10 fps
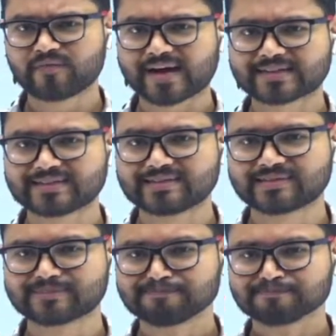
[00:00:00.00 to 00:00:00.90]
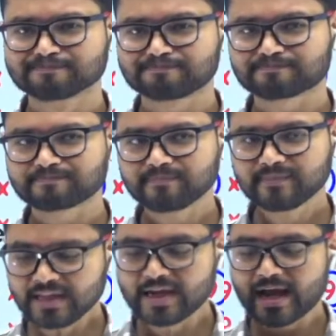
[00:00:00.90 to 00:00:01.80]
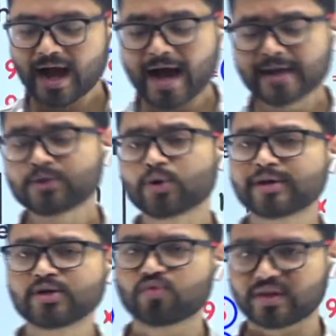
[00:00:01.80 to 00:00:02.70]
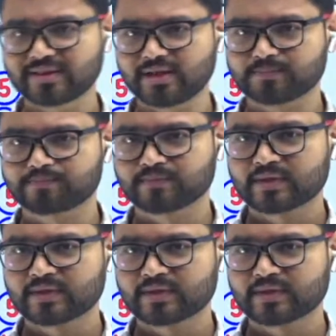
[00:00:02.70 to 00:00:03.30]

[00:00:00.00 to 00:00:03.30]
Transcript: factors. I told you one thing.